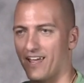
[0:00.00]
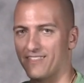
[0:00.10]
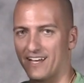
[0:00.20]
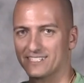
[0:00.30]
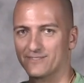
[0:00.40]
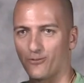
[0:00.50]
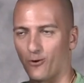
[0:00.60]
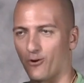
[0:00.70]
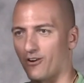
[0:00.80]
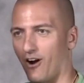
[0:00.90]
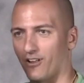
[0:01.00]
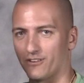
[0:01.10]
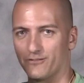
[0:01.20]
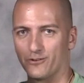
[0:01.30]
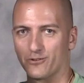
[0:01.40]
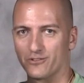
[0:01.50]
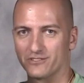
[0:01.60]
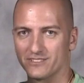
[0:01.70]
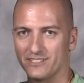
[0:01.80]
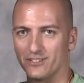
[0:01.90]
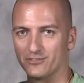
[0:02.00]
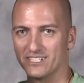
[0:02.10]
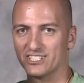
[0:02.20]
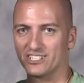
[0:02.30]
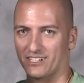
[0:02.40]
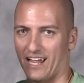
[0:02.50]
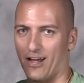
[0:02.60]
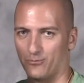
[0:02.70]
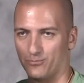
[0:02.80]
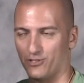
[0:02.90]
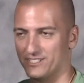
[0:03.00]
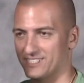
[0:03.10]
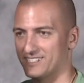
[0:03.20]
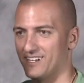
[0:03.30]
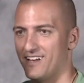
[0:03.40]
That's for all of your, digital outputs.